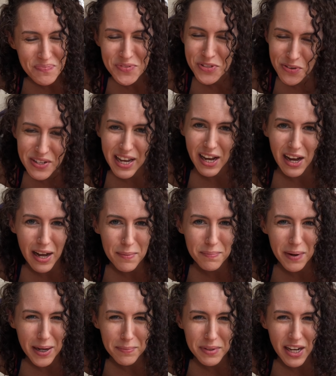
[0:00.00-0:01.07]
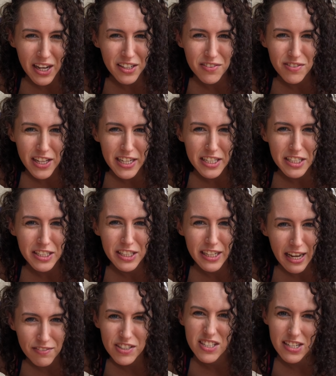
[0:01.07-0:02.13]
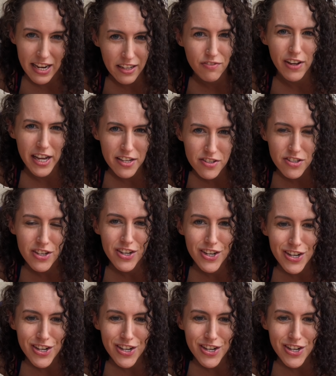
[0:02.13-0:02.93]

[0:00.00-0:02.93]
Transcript: So yeah, I'm kind of like have a stank face.